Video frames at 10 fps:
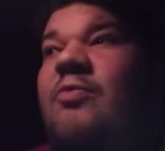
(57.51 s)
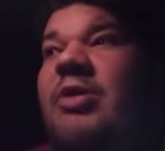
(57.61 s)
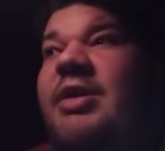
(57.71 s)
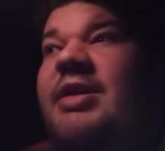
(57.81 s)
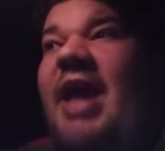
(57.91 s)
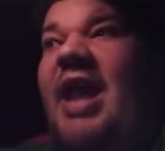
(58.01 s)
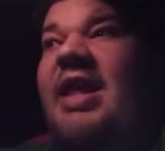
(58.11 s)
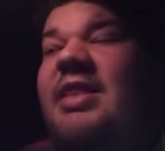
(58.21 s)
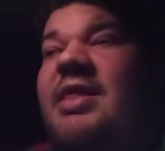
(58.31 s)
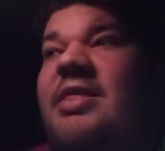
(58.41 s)
we're
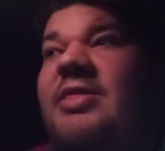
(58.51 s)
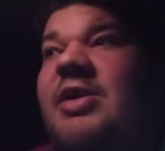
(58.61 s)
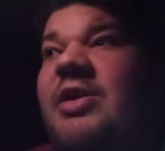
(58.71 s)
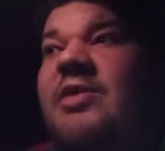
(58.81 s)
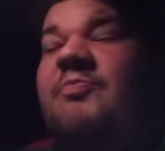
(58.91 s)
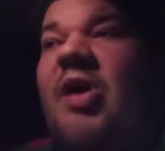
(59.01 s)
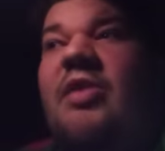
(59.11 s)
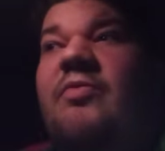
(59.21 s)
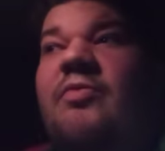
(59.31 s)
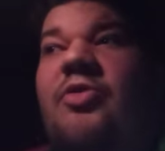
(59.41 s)
getting this year
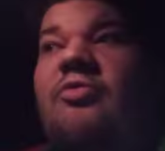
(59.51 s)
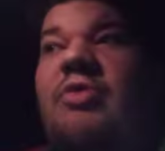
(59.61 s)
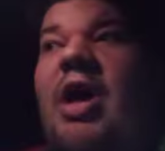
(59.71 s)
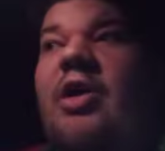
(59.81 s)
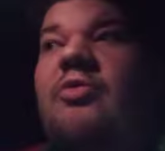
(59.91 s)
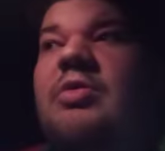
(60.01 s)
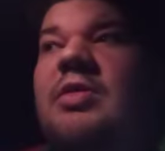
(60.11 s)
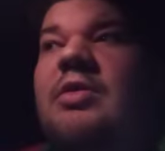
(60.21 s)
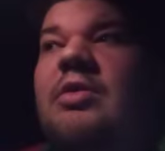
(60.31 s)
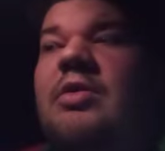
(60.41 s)
but who knows